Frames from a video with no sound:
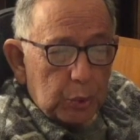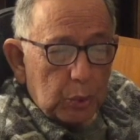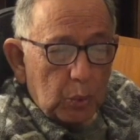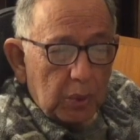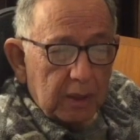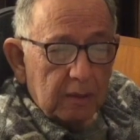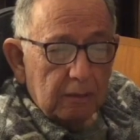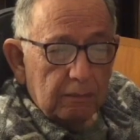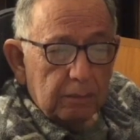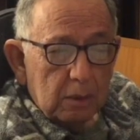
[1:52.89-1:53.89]
the week
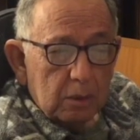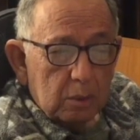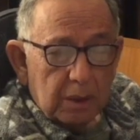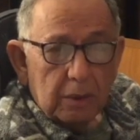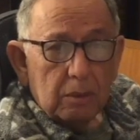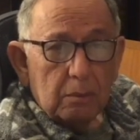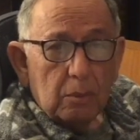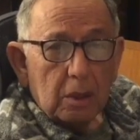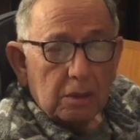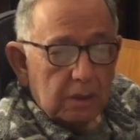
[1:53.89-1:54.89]
of 20th of
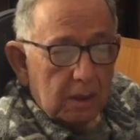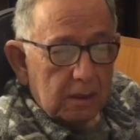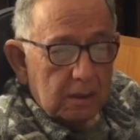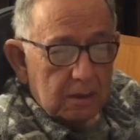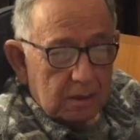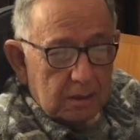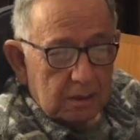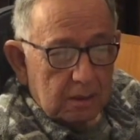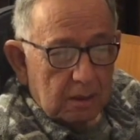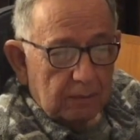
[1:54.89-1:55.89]
March
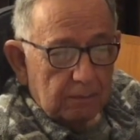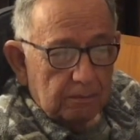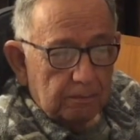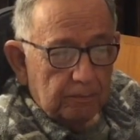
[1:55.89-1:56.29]
1967.